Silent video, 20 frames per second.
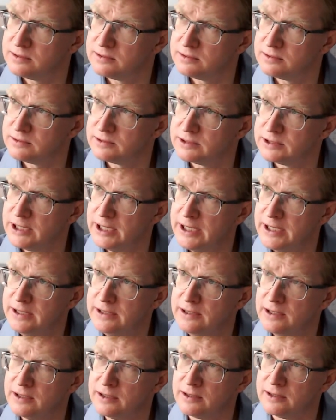
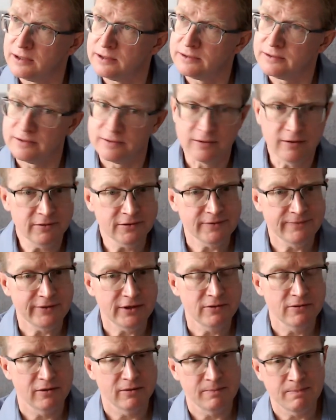say, those of
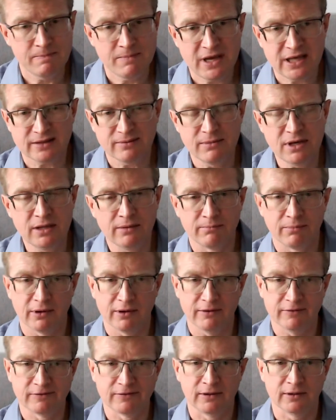you who met me in
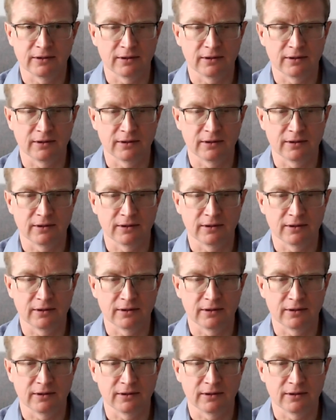person